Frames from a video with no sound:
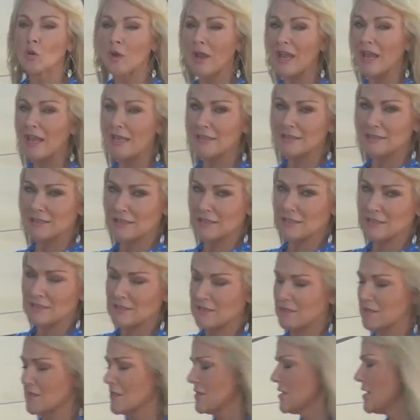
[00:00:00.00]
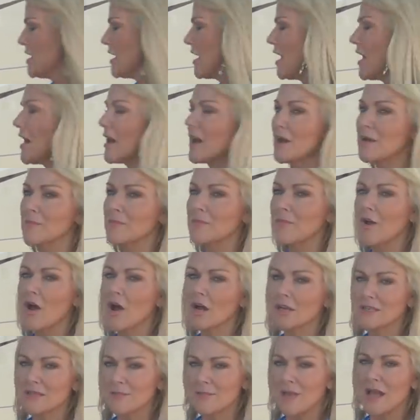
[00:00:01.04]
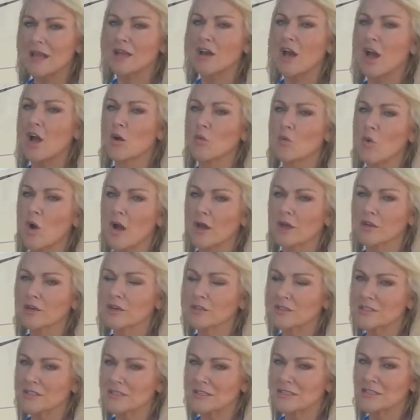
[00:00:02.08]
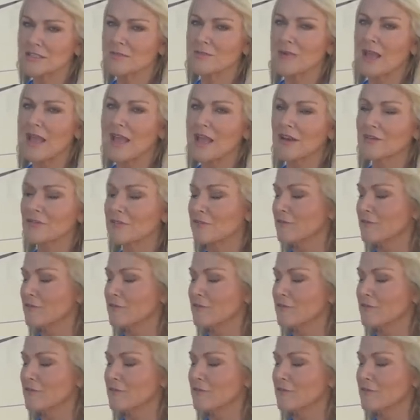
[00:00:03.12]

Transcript: Oasis um, on-demand hot water system and